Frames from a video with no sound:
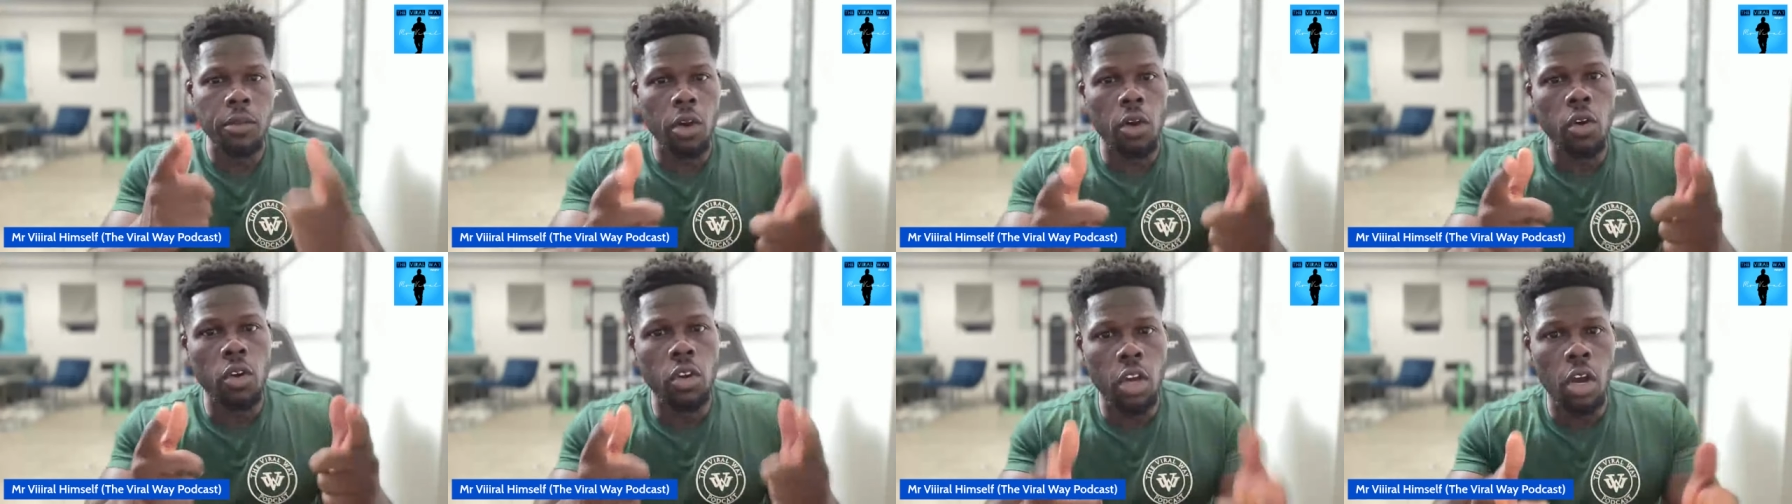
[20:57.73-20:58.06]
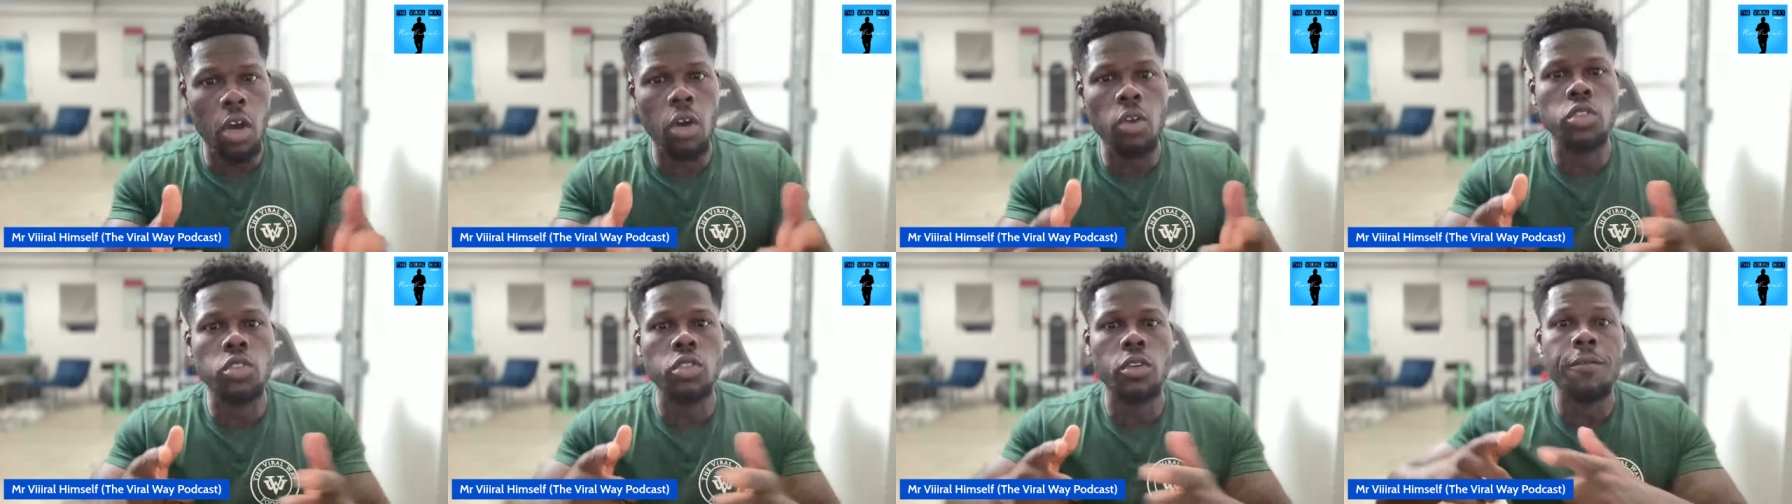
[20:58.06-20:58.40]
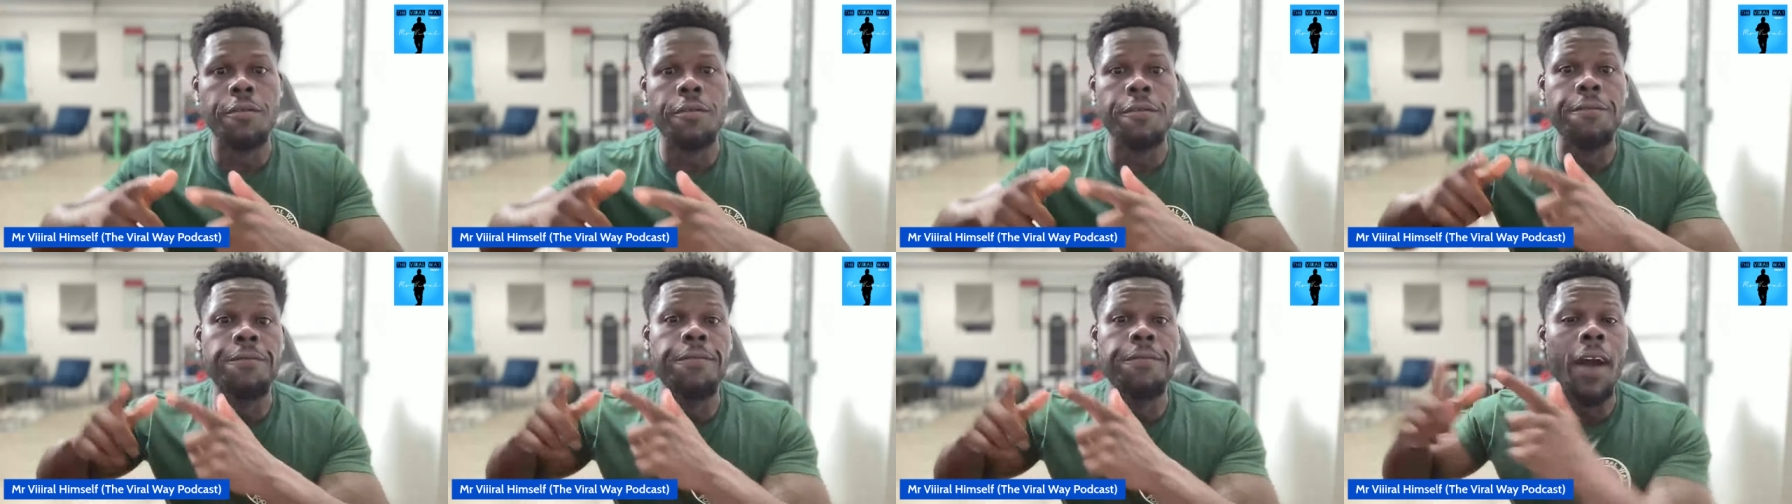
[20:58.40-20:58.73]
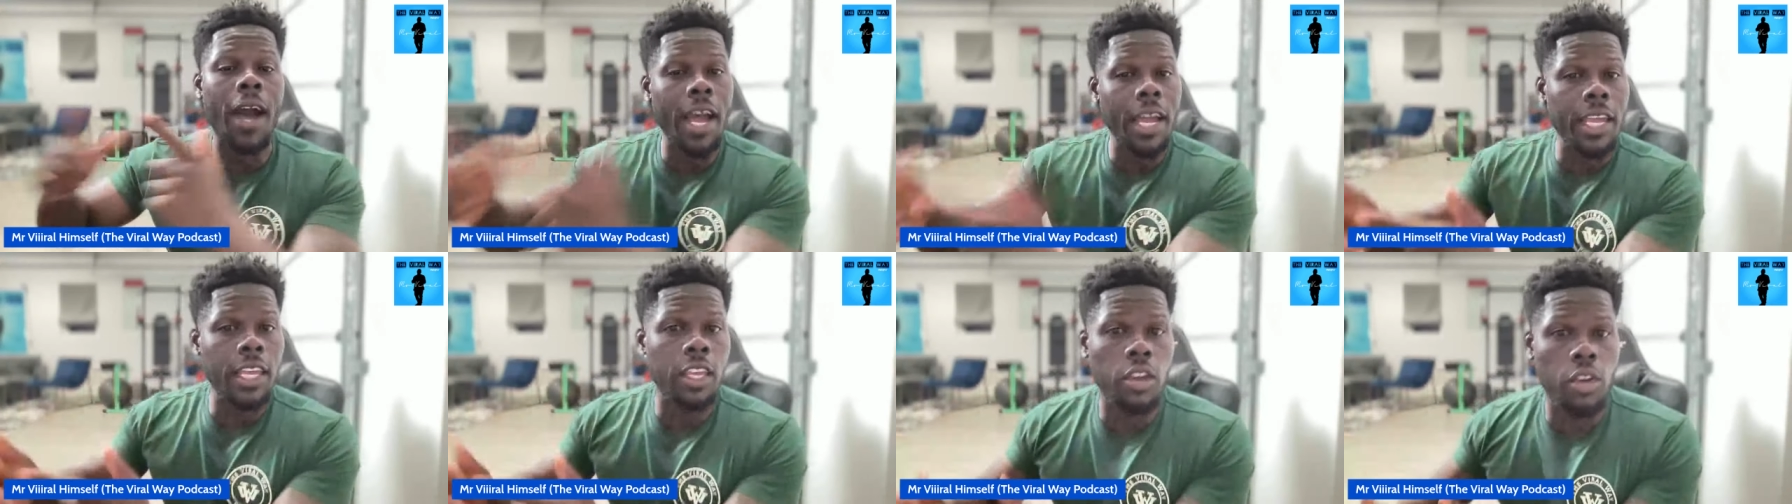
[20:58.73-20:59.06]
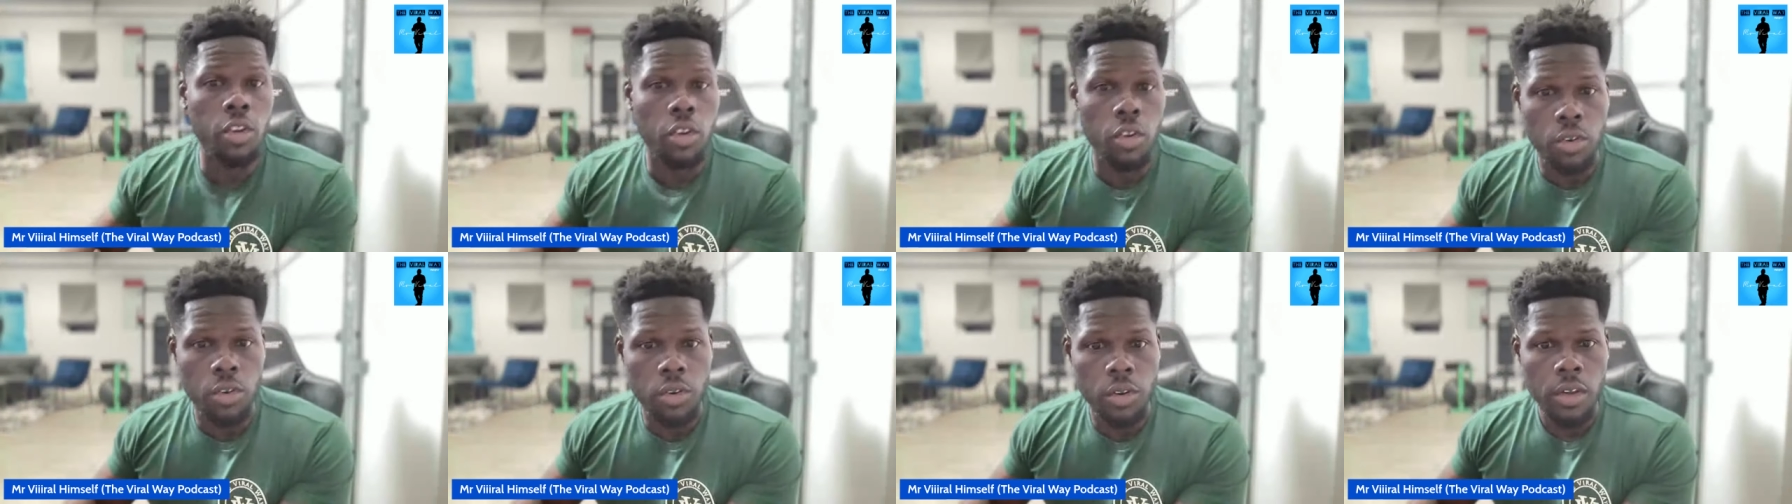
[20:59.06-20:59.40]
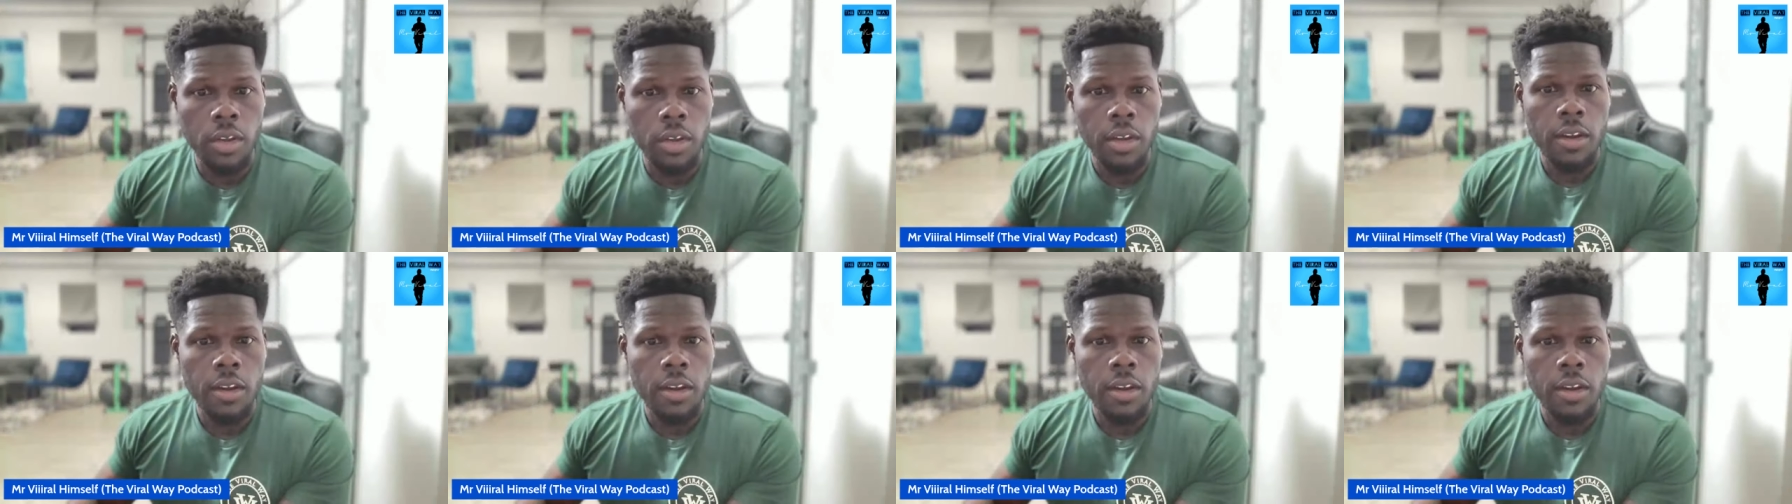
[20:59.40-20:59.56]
your culture fired